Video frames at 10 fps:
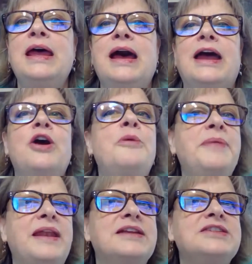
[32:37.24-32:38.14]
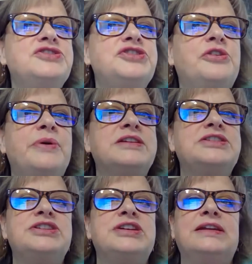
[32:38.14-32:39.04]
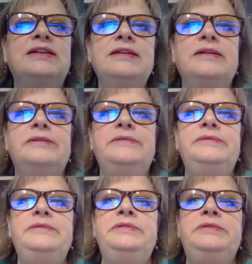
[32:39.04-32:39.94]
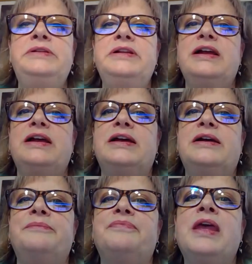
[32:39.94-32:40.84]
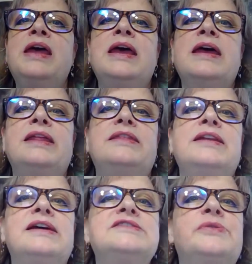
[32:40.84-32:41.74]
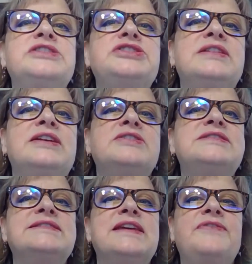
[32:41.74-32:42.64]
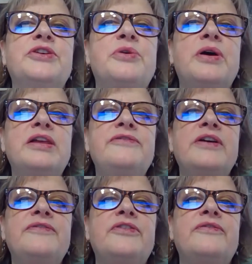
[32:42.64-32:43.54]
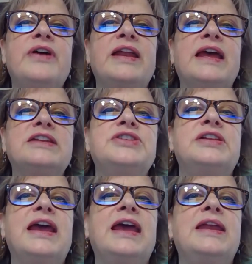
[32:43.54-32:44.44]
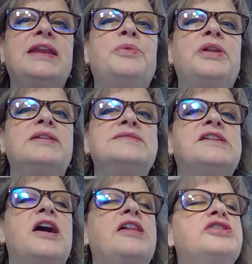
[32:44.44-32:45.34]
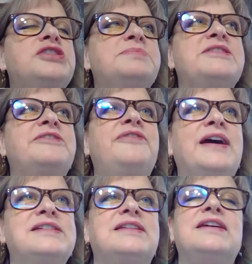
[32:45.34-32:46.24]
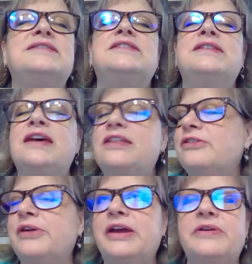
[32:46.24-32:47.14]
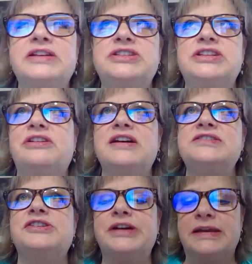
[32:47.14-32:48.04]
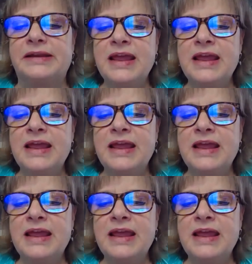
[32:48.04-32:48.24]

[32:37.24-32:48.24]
I hope that answers your question. The next question there says, if you qualify for financial aid, will scholarships affect it? That's another great question. You guys are good.